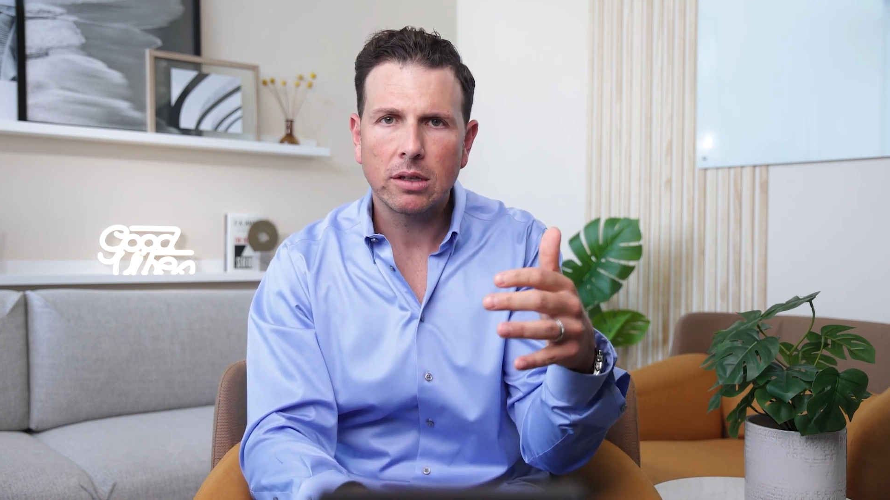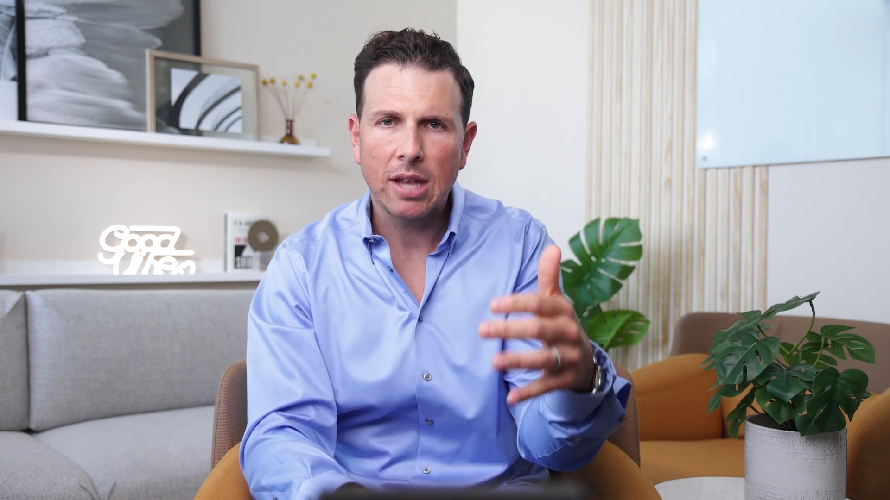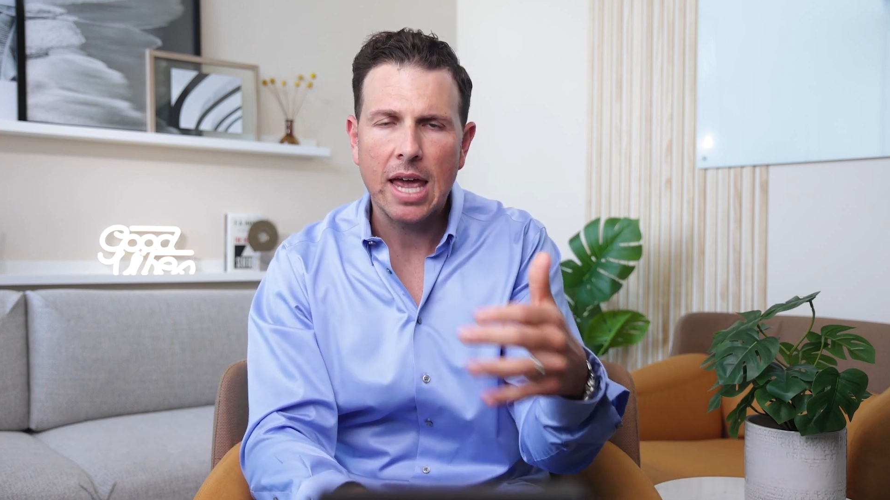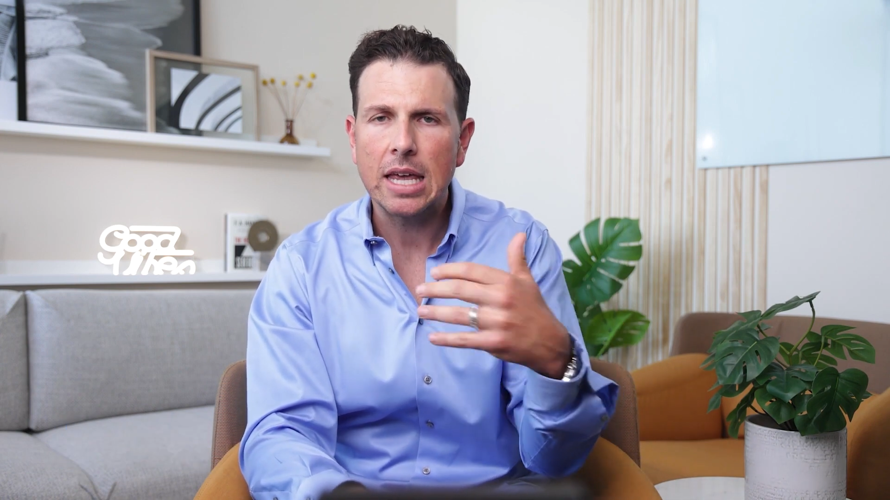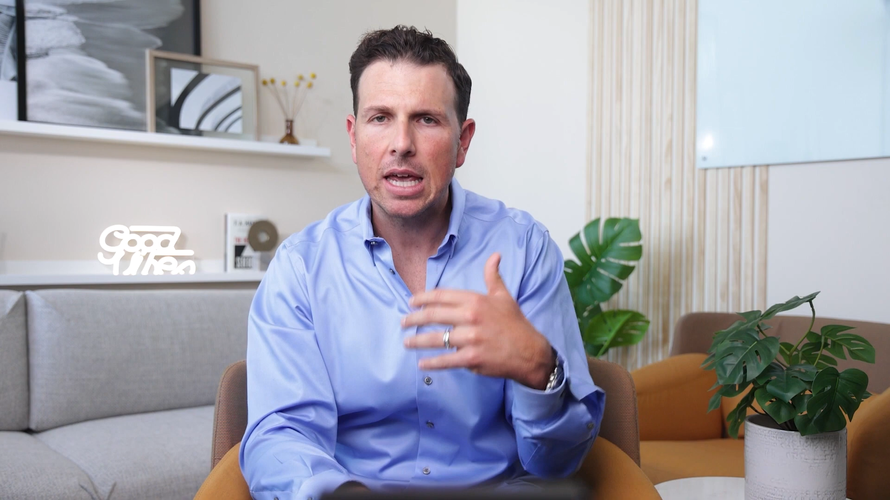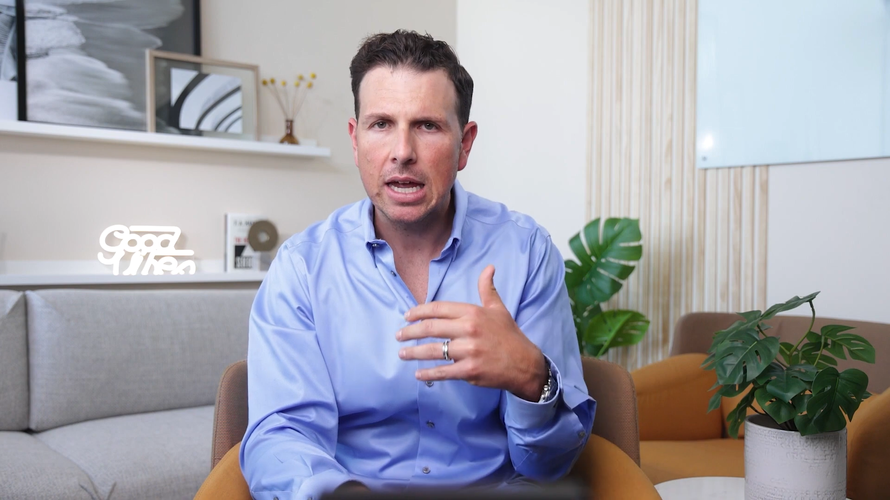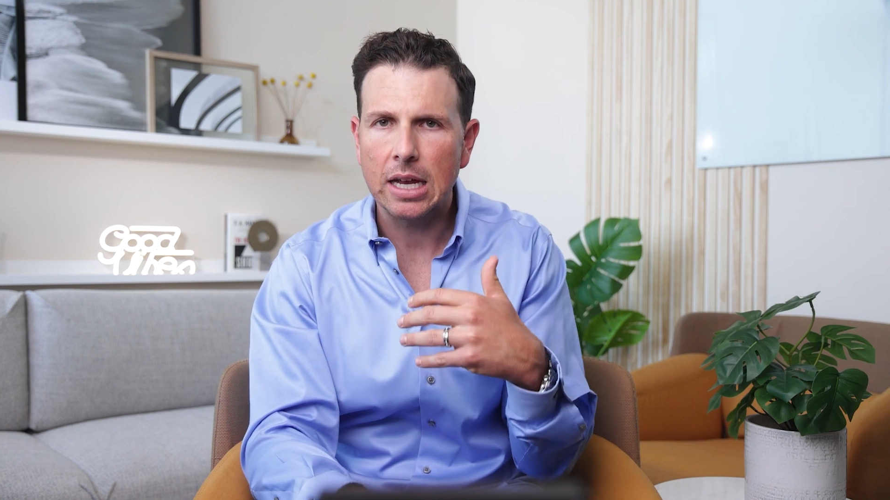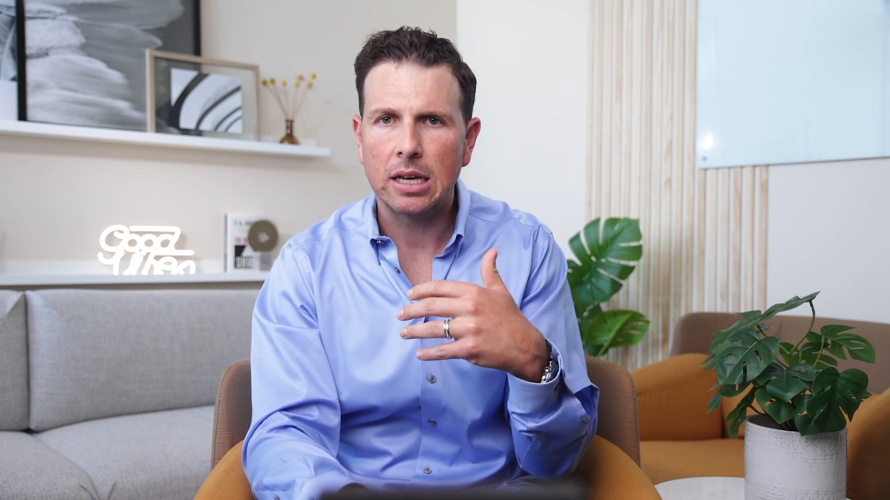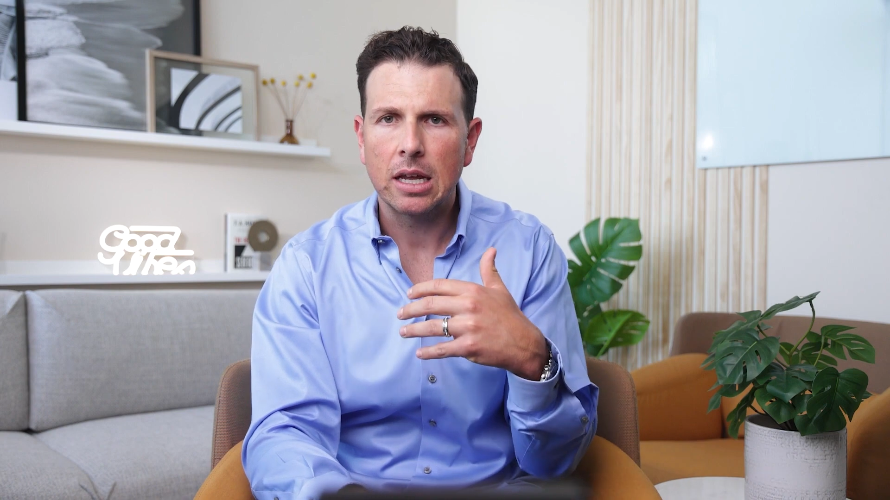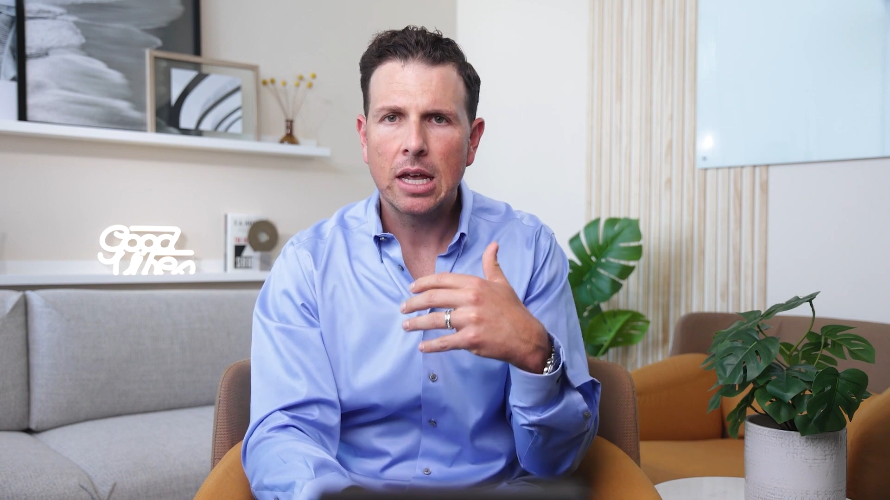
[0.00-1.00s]
take
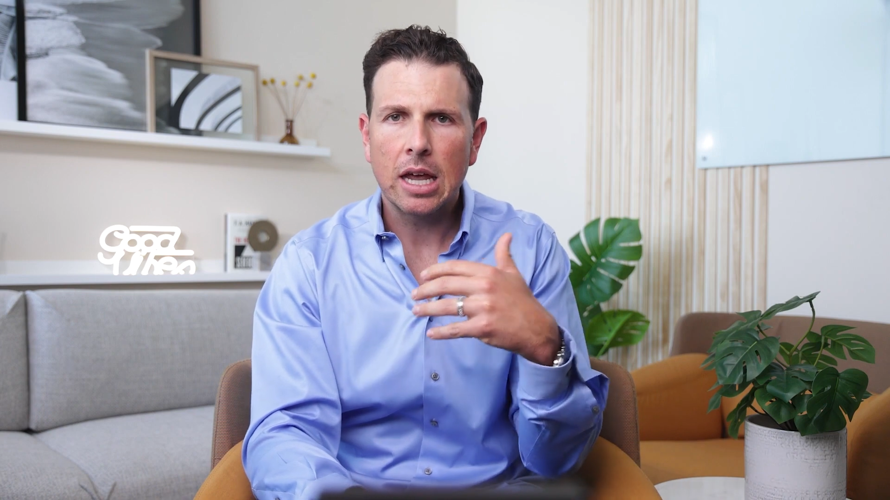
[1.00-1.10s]
in